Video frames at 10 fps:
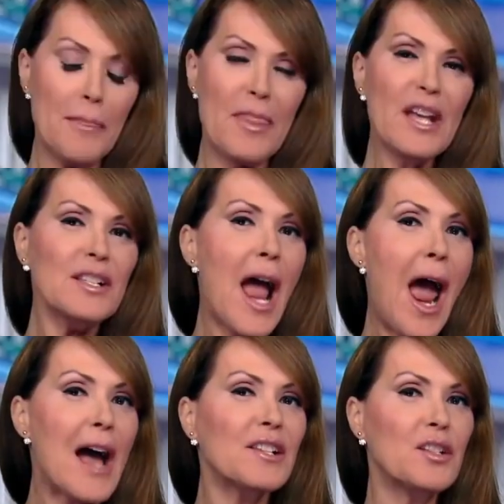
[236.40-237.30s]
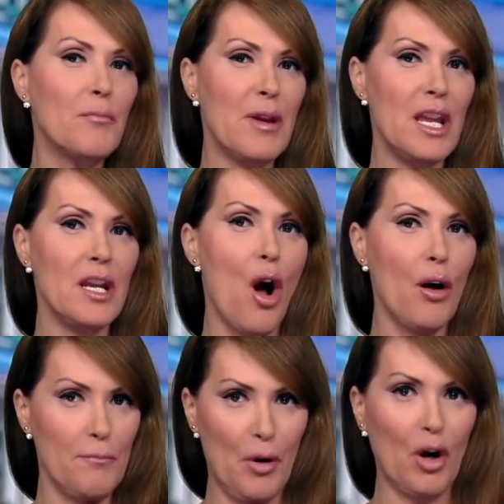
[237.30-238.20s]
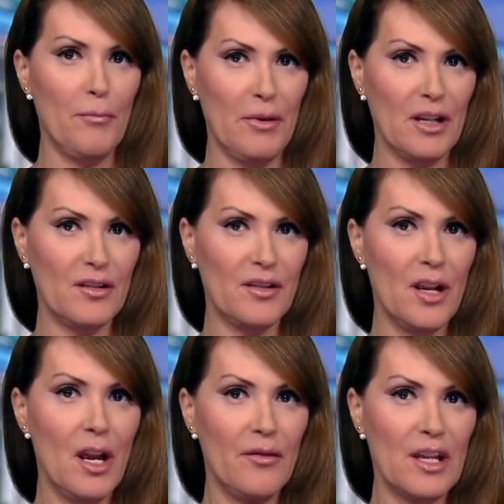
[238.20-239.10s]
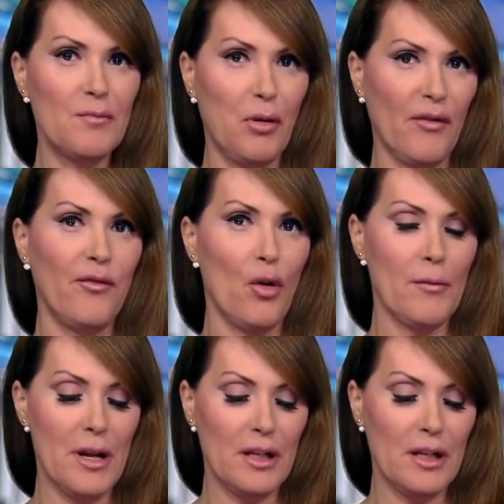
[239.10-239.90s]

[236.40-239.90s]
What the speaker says: this has to be on purpose, this performance.